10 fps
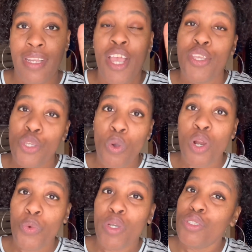you are
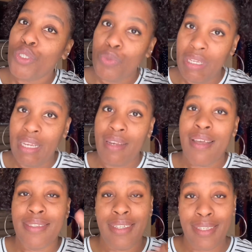going to need a
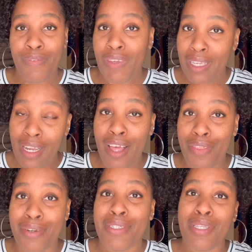significant other,
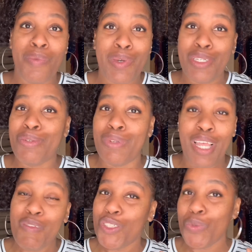someone who
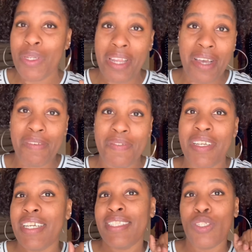loves you enough
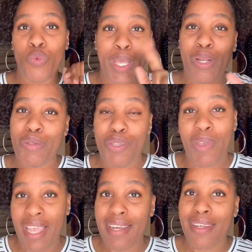to wait on you
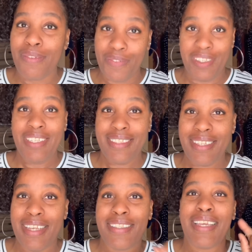hand and foot
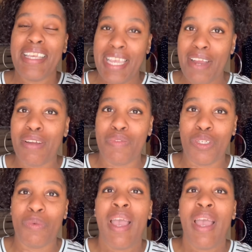and take care of you,